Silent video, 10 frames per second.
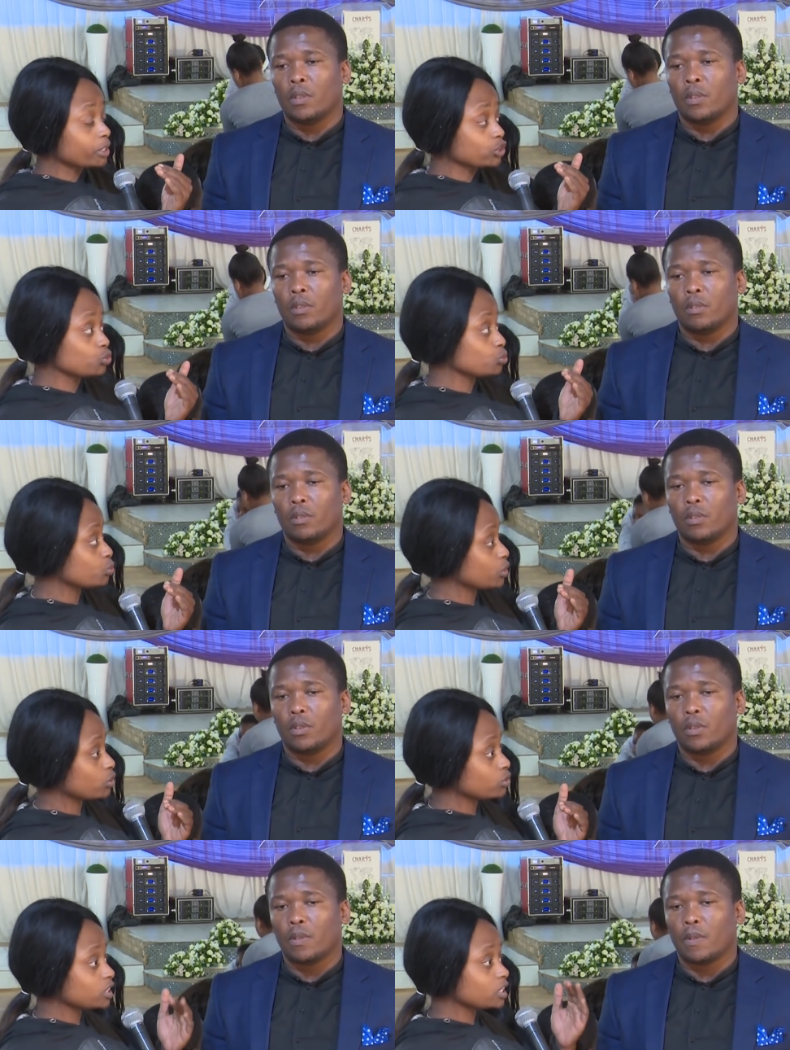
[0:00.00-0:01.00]
Speaker 1: but you were
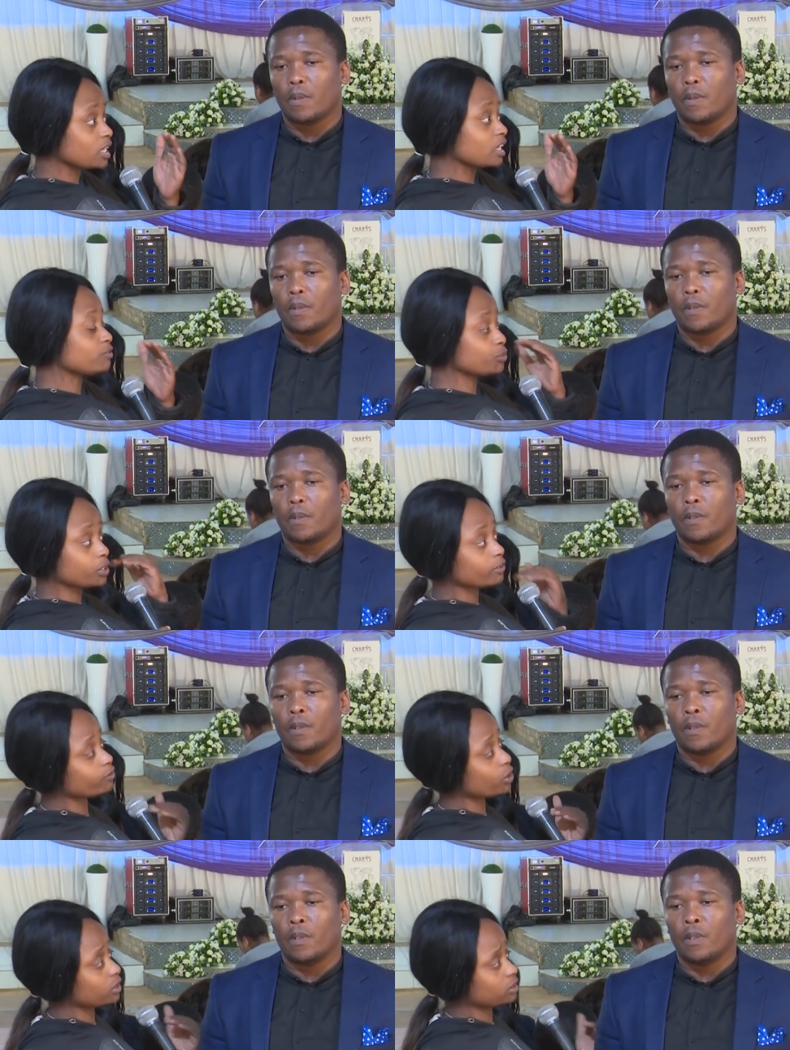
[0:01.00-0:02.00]
only left with the
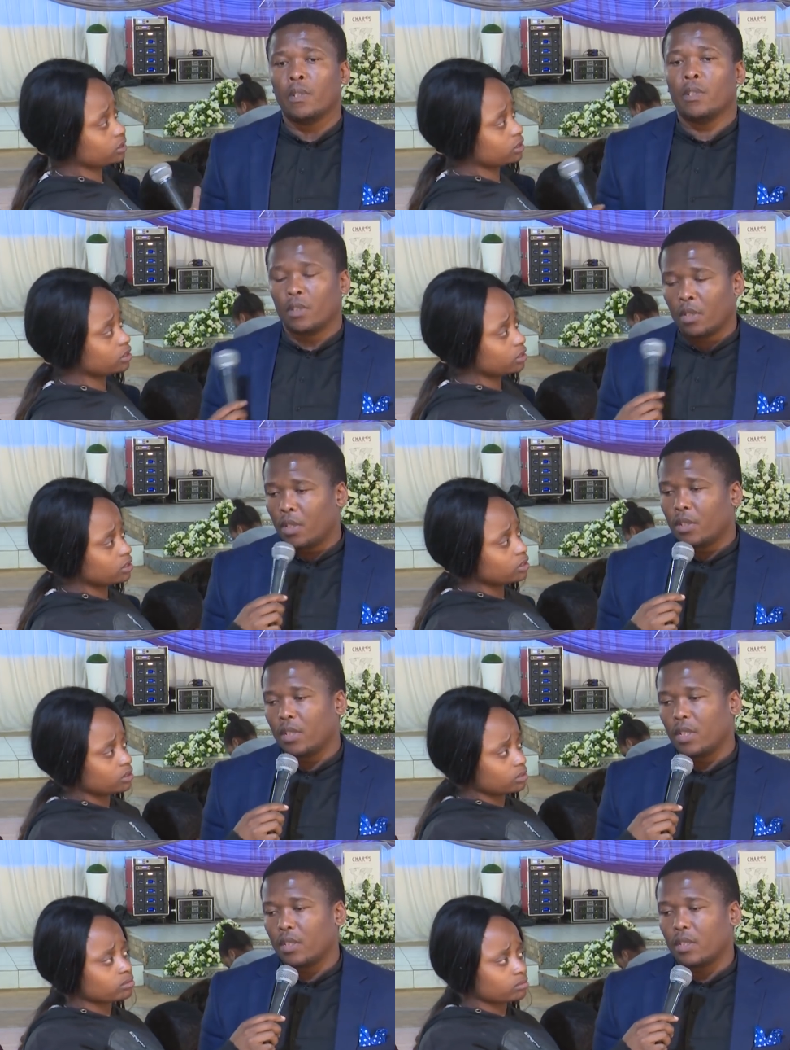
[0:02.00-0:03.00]
voice.
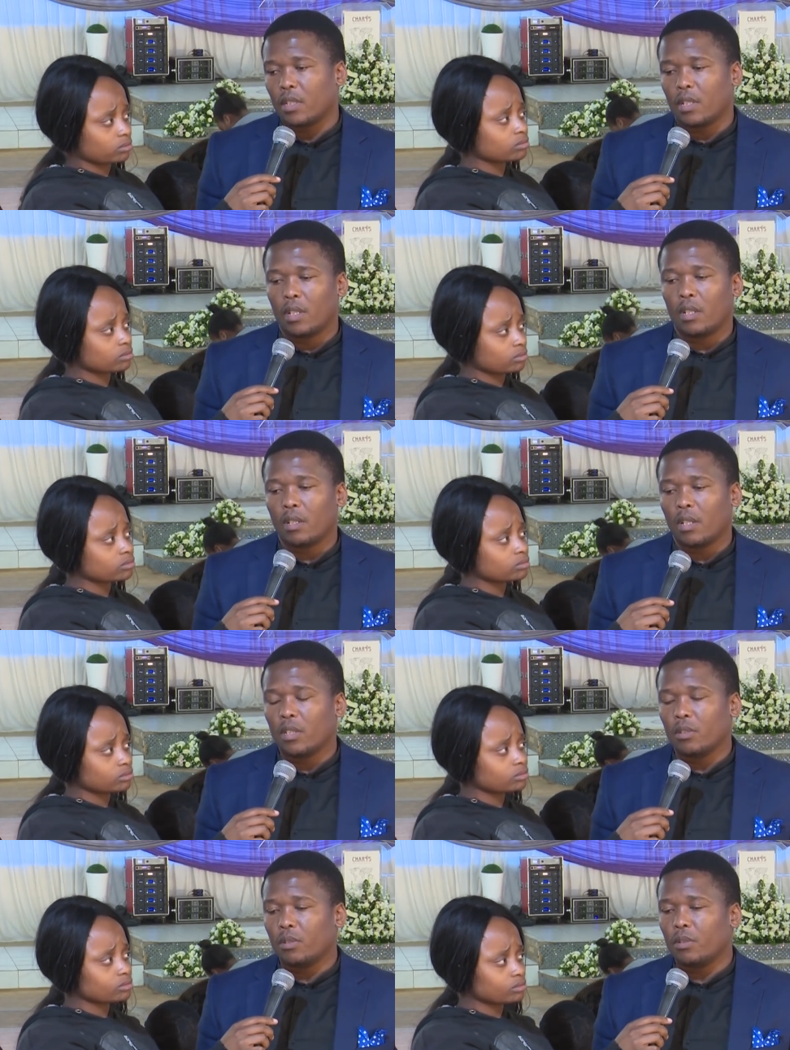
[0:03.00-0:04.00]
Speaker 2: Yes, uh, I
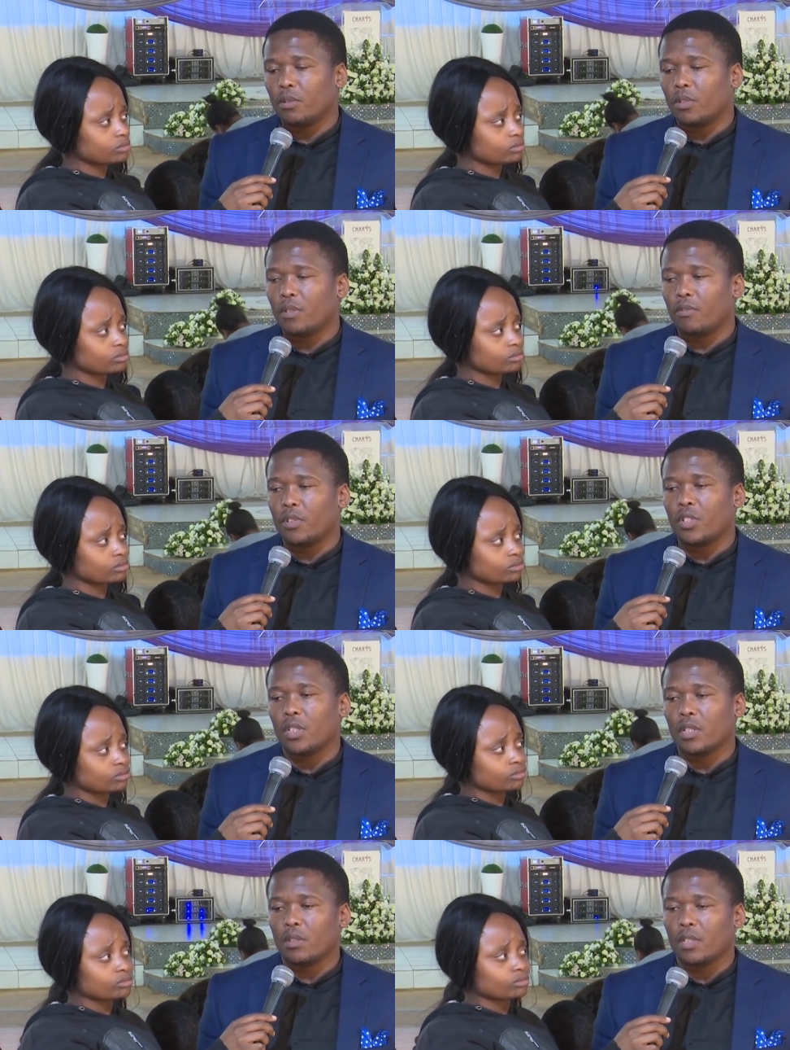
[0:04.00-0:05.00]
used to see
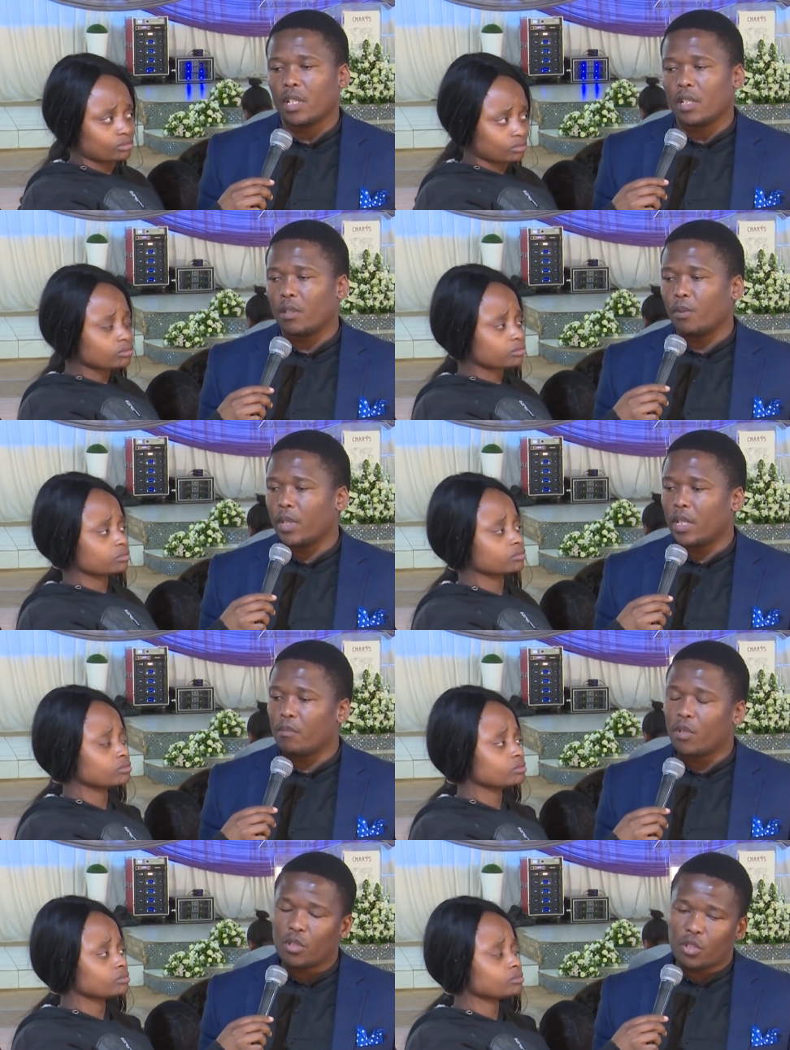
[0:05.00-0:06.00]
visions like when I'm
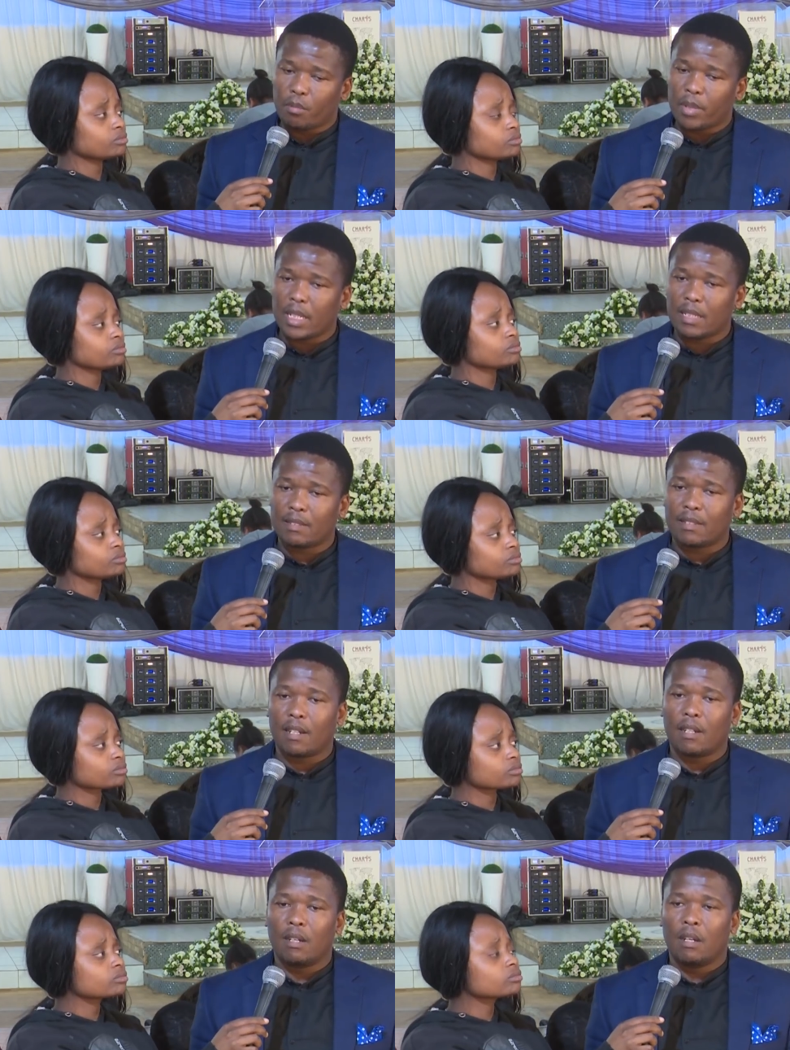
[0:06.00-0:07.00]
going to minister.
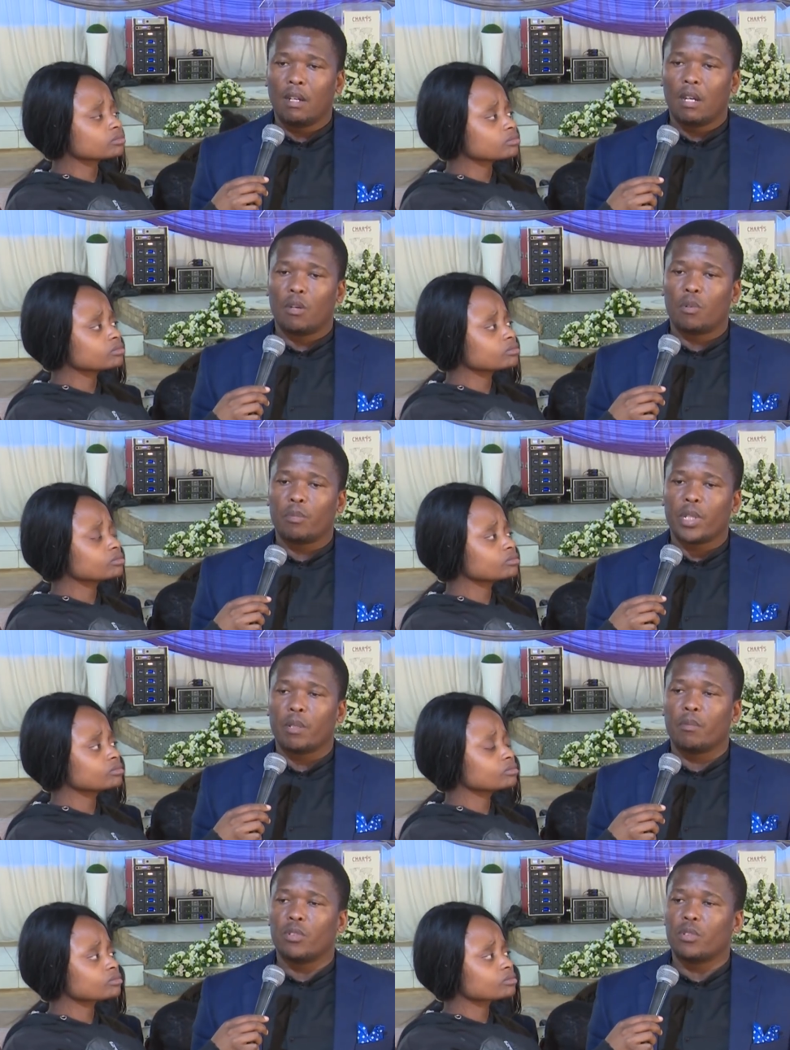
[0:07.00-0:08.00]
I would be
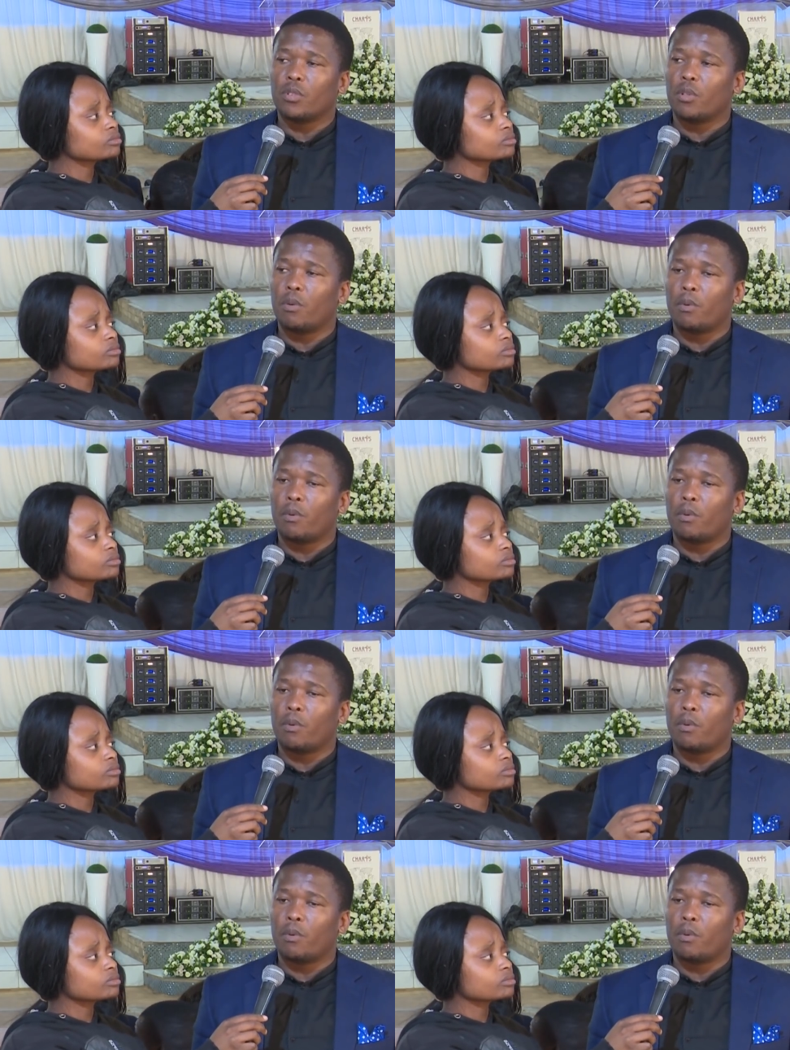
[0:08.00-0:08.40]
able to know